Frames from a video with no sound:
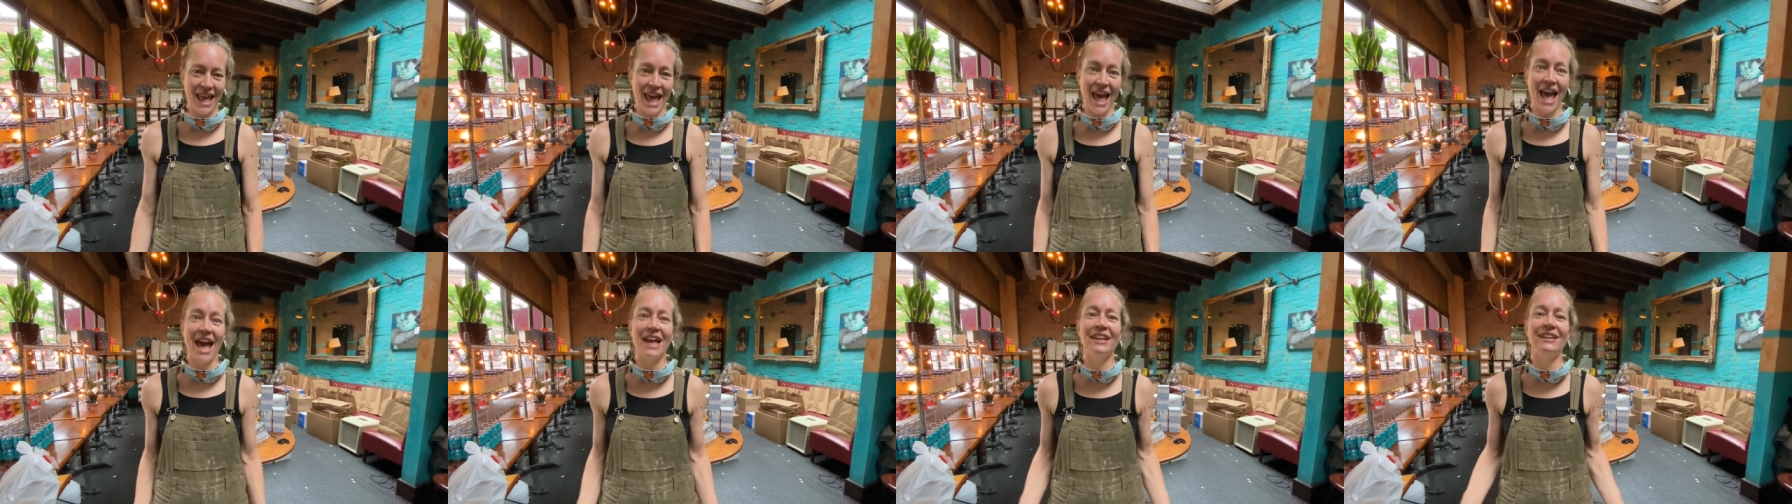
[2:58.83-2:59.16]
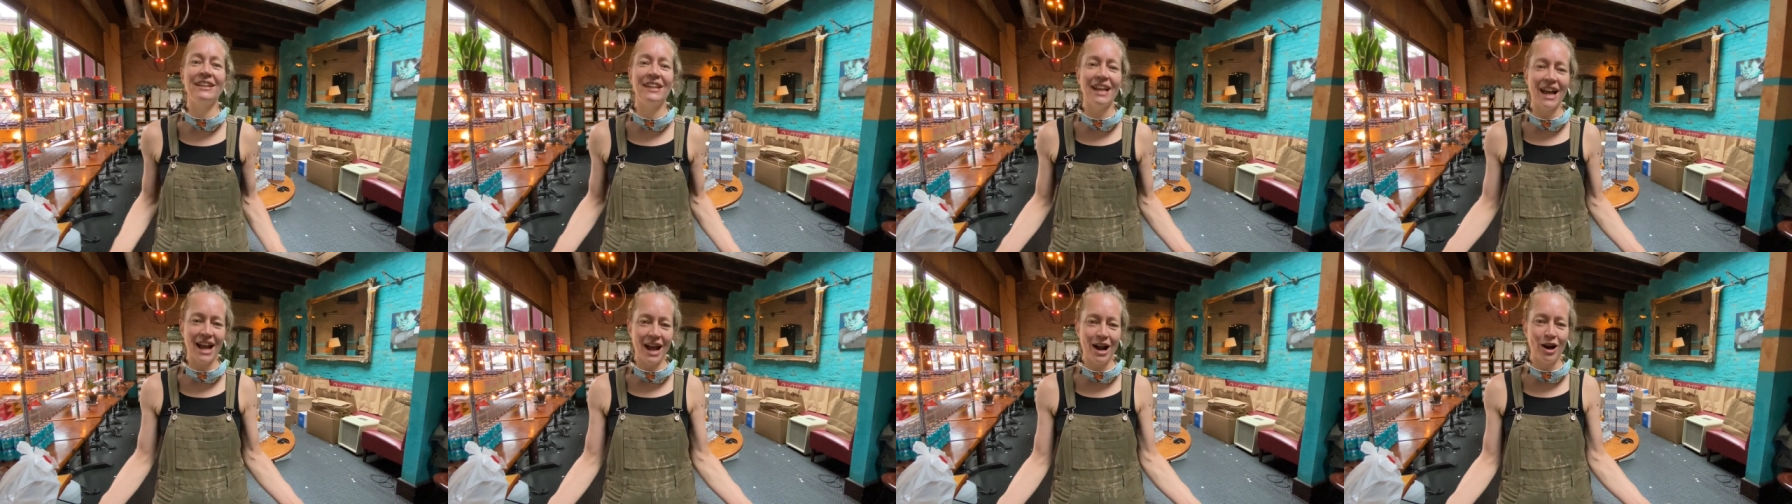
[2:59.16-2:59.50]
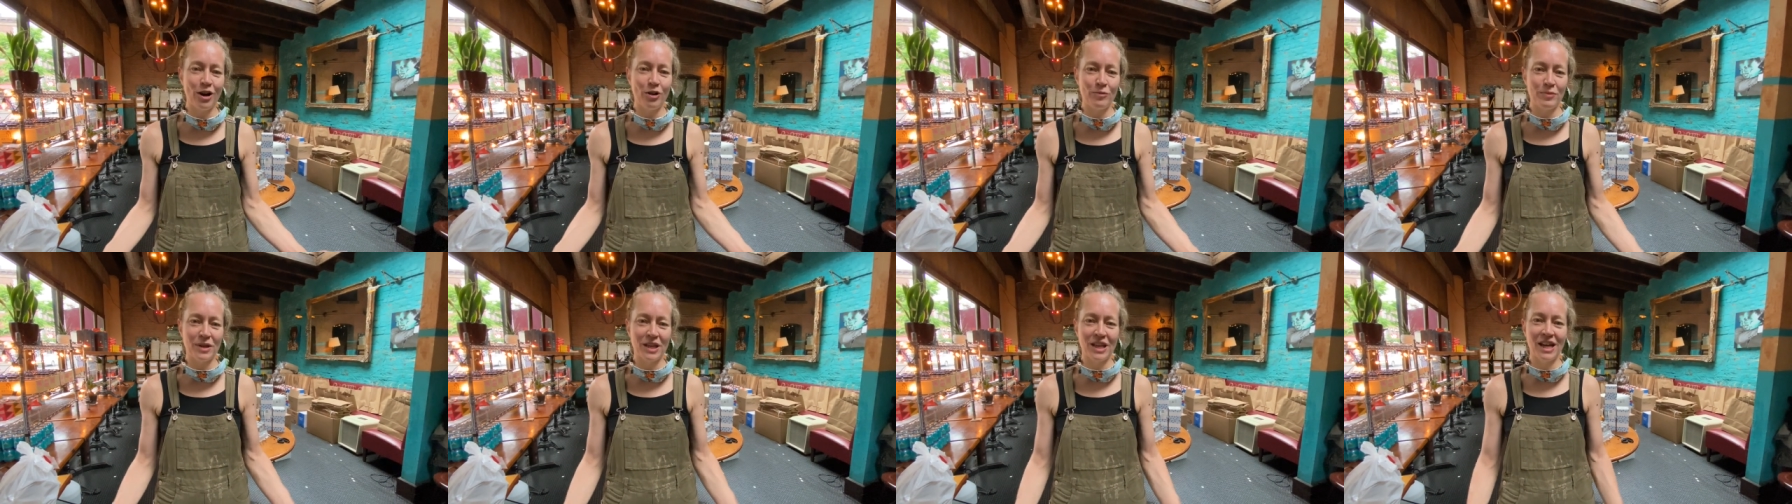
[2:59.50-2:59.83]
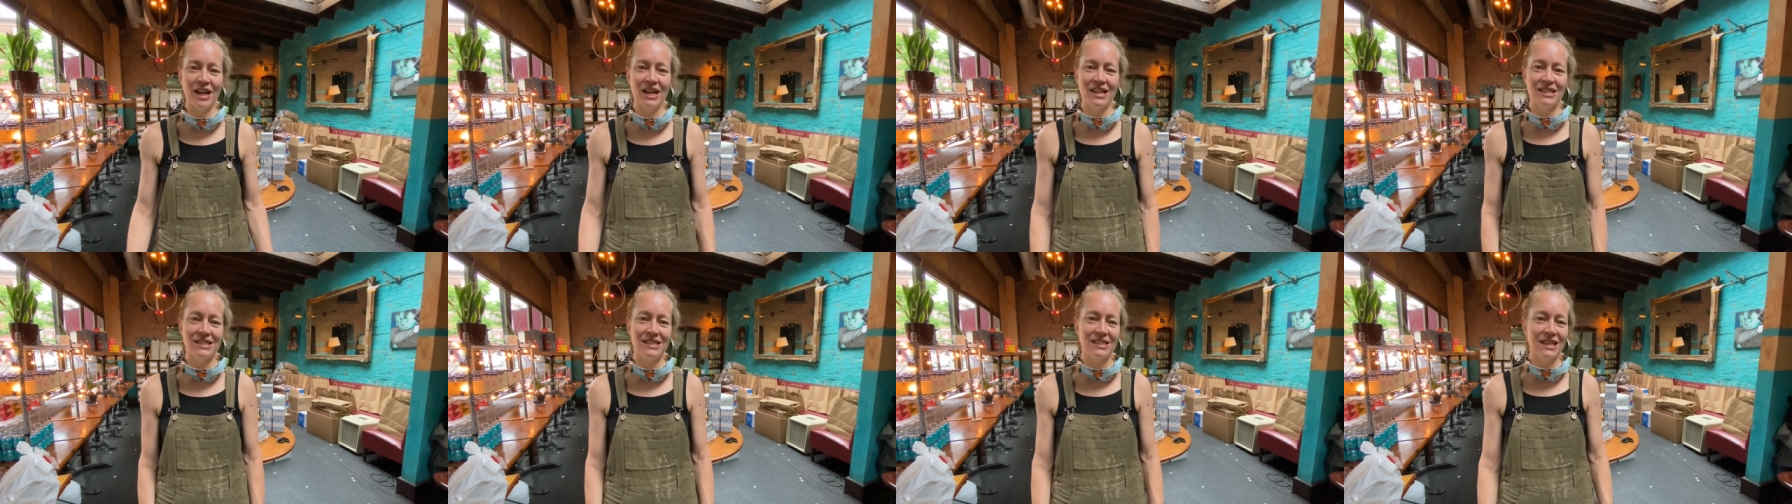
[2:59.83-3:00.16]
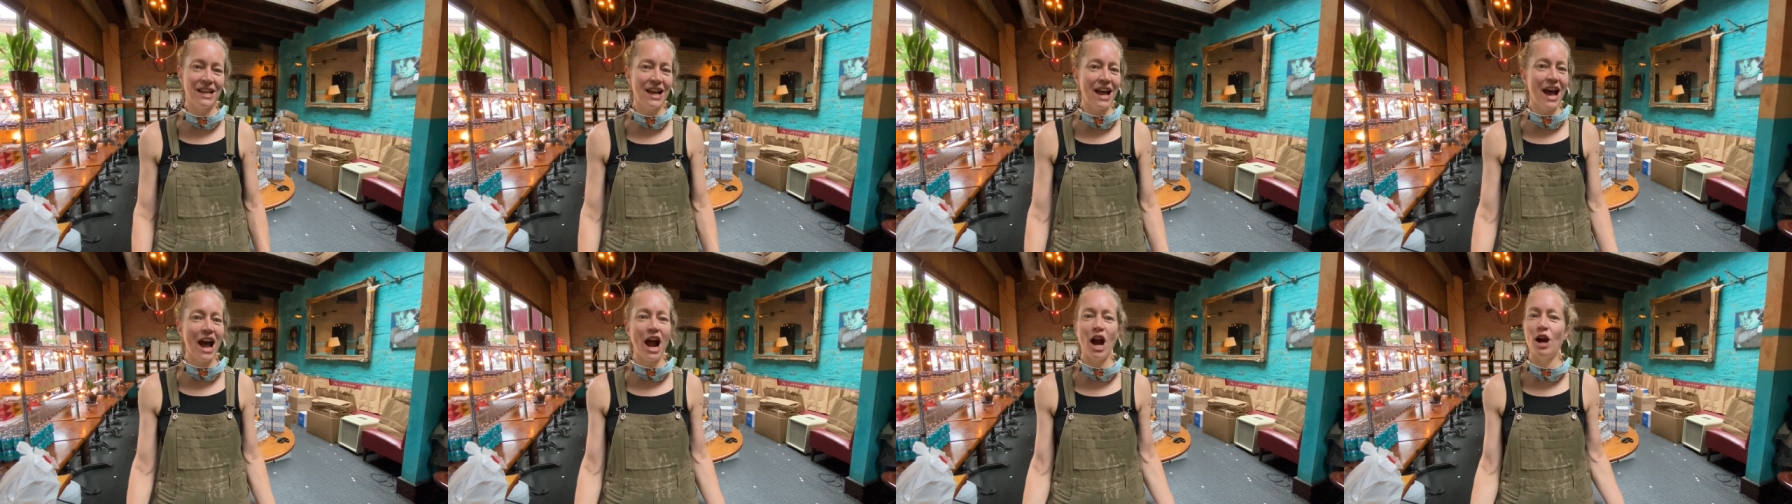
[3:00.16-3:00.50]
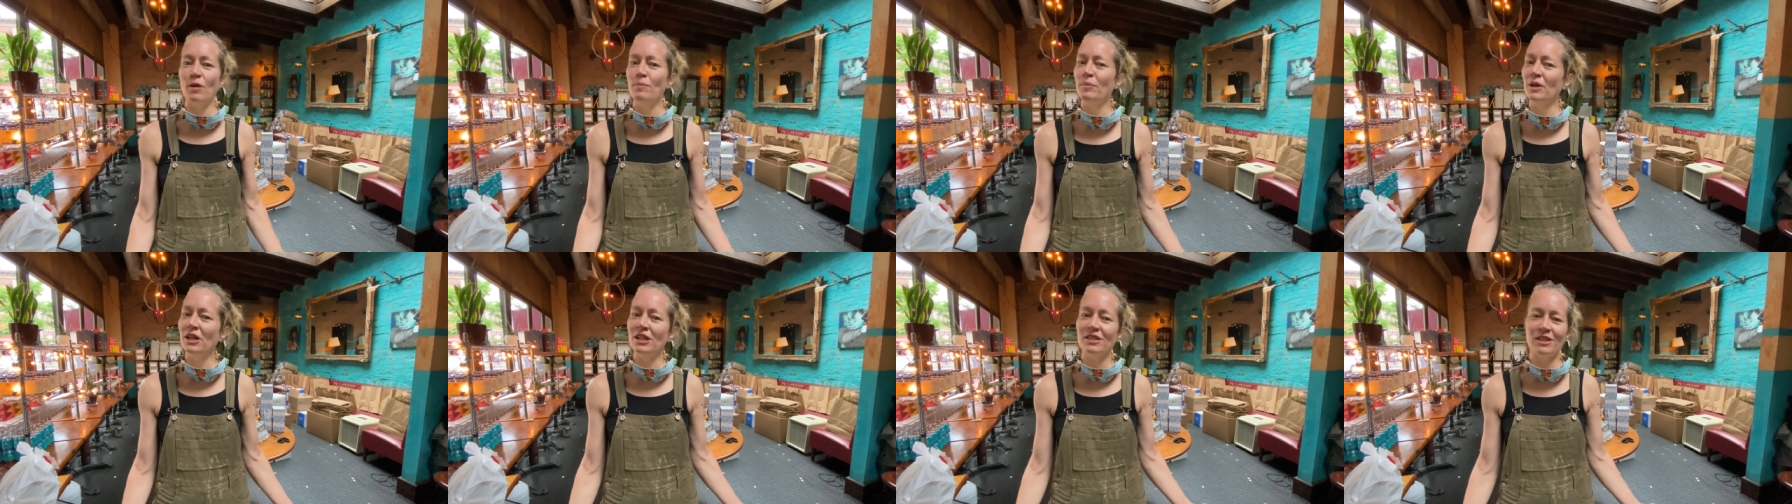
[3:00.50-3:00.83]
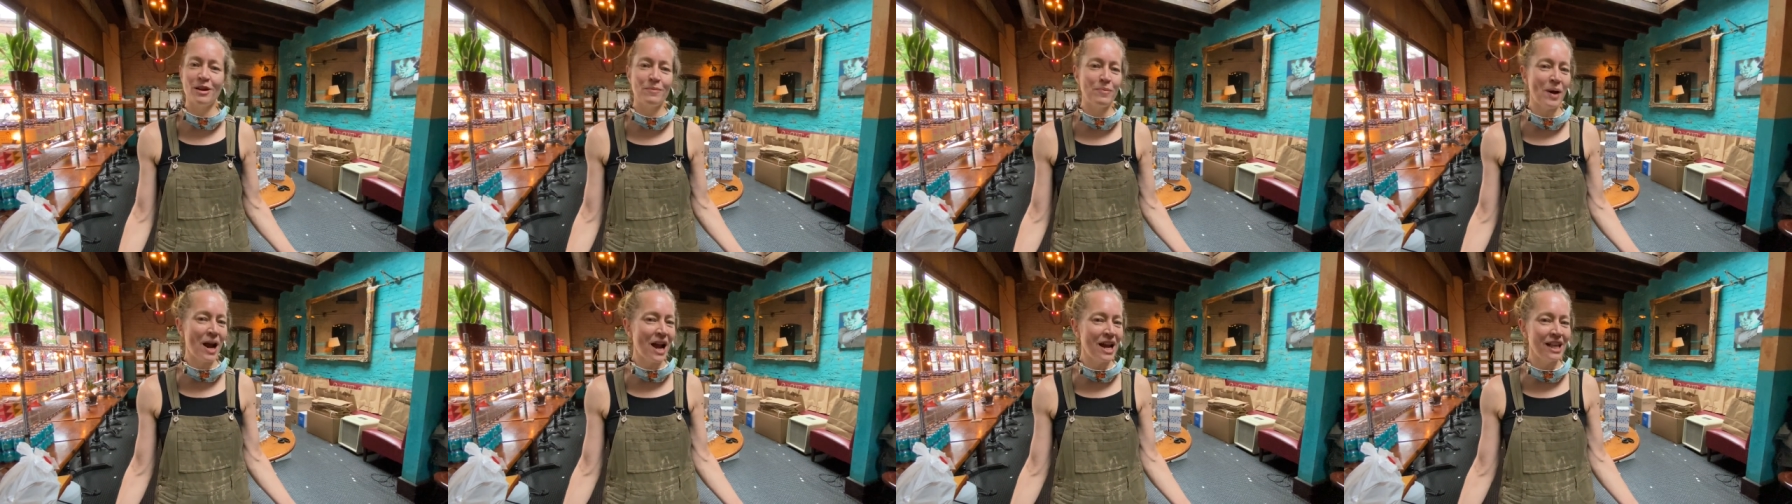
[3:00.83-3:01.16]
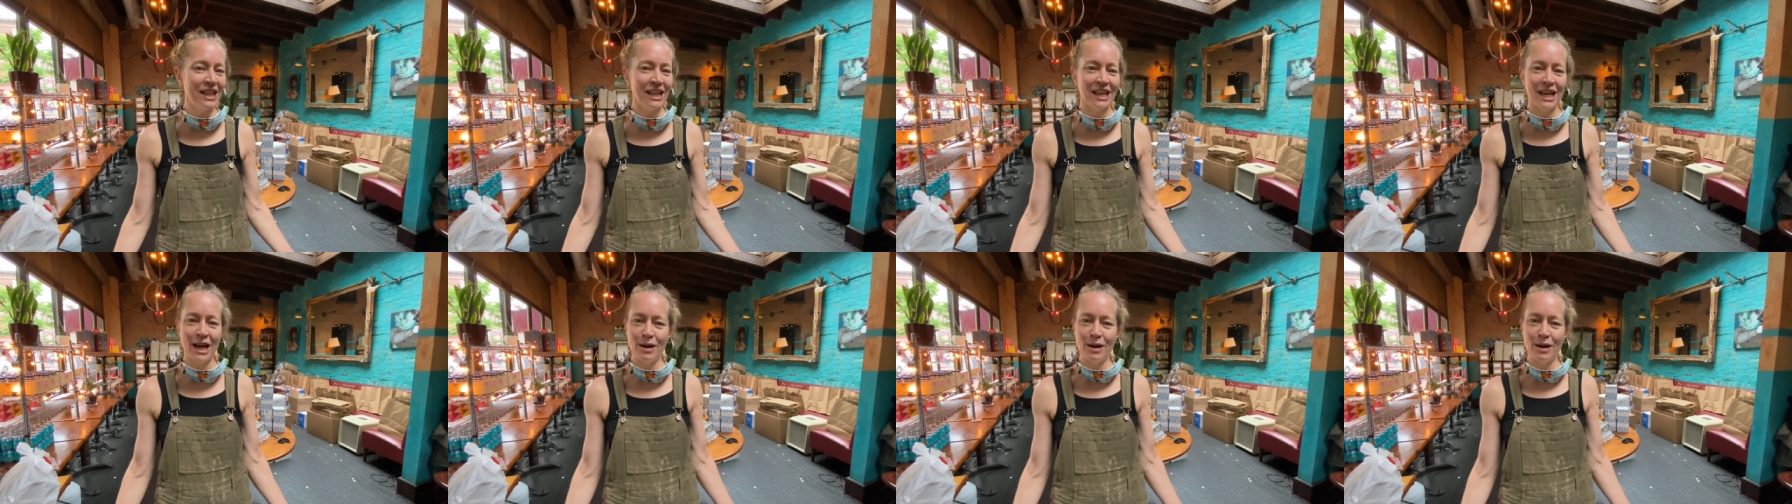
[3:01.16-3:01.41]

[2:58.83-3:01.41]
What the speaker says: and now, because our bills are piling